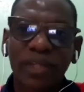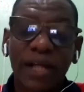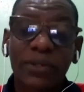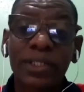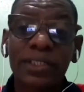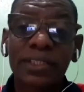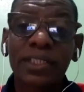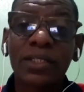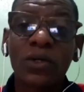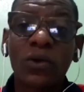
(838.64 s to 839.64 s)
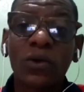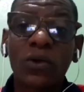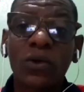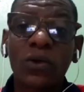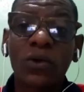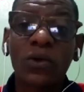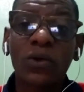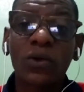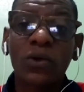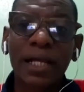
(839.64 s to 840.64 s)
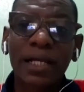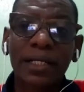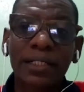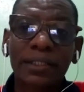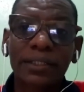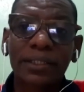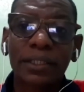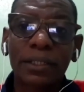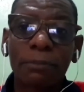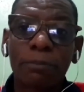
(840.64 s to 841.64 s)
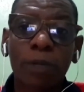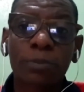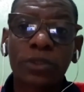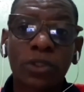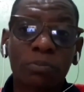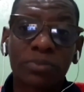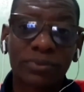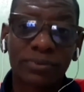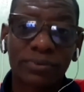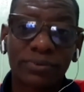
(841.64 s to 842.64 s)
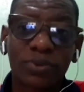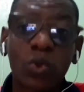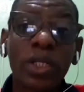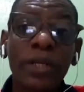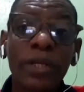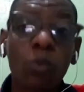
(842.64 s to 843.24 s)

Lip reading: And honestly, only one bank popped up. Only